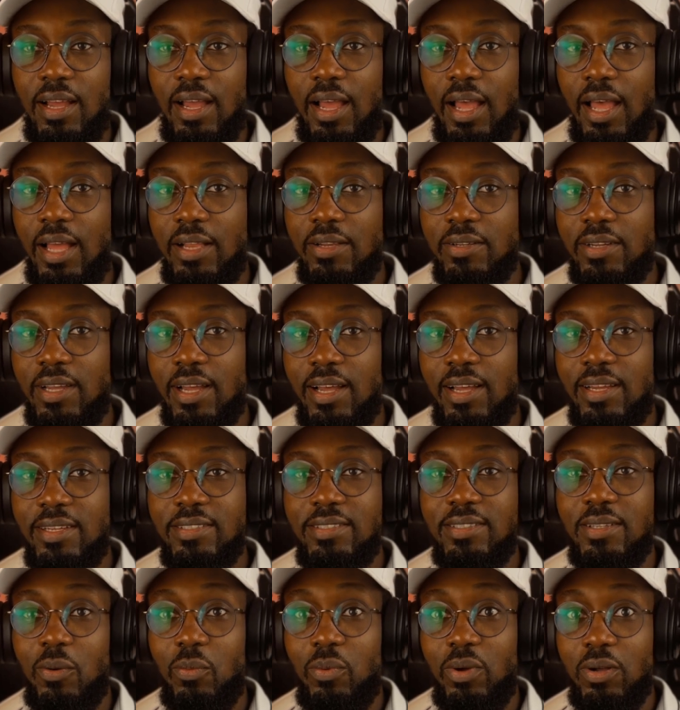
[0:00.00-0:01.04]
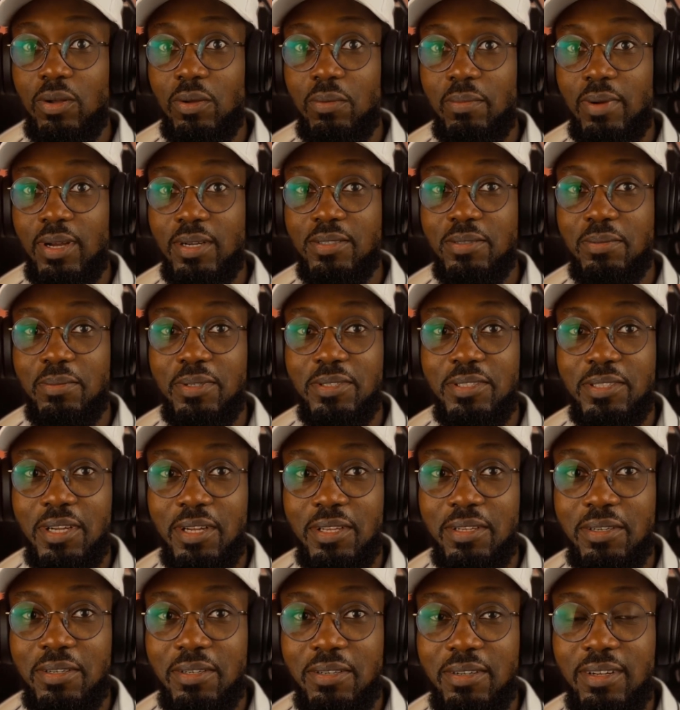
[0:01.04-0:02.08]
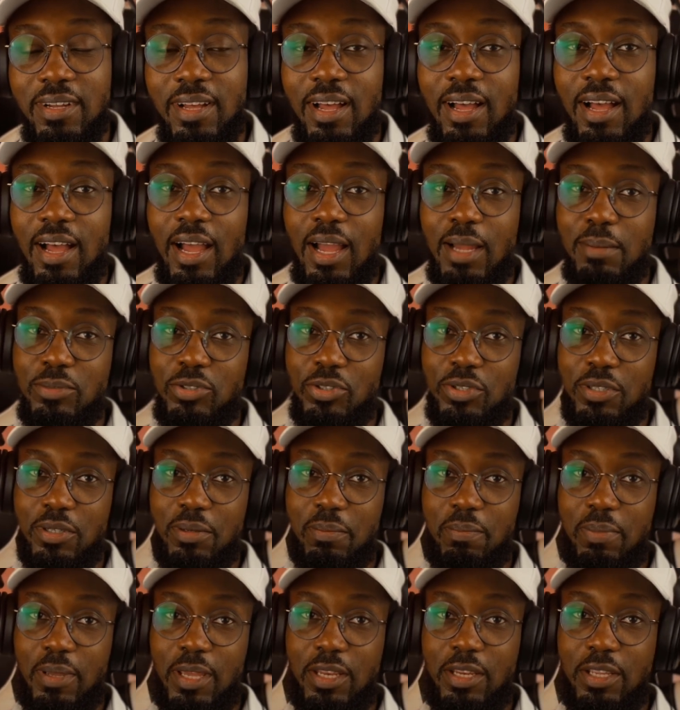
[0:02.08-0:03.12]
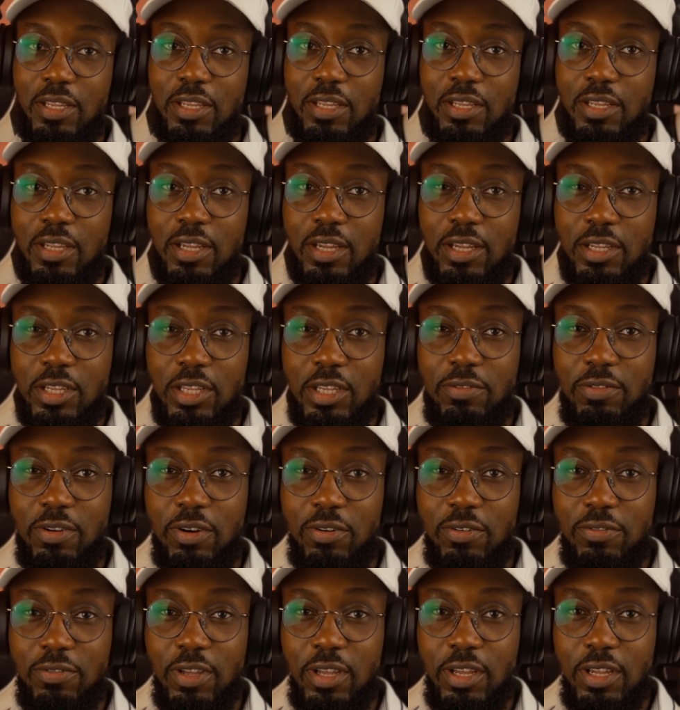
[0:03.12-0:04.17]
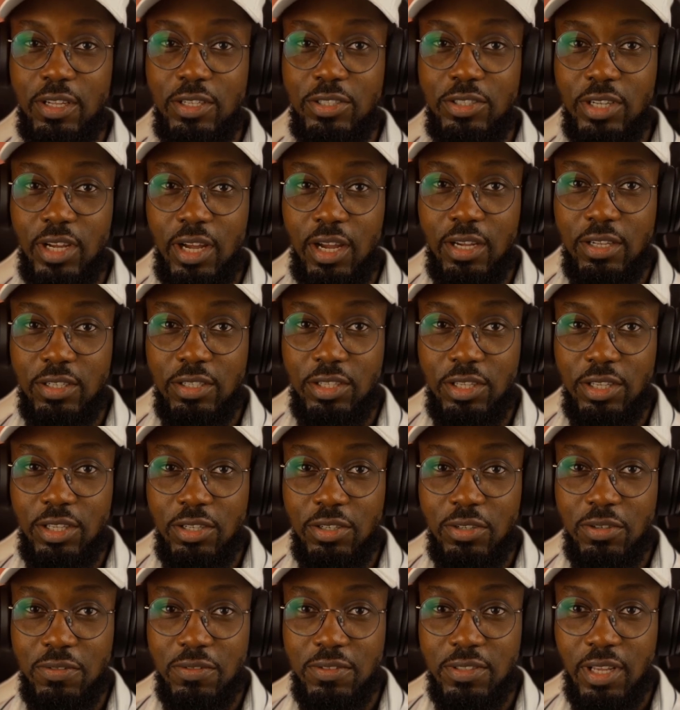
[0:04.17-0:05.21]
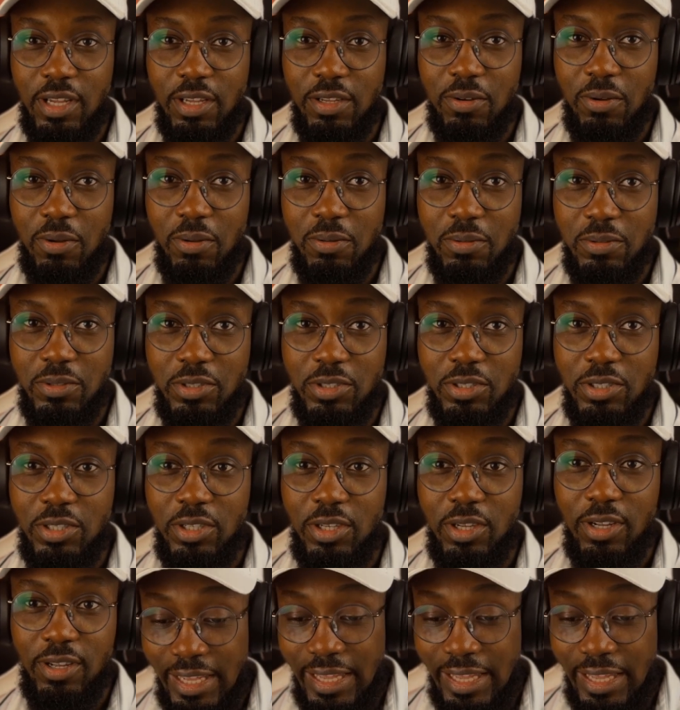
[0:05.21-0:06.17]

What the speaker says: Hello guys, welcome back to my channel. I'm Trader Benny, giver of edge and king of psychology.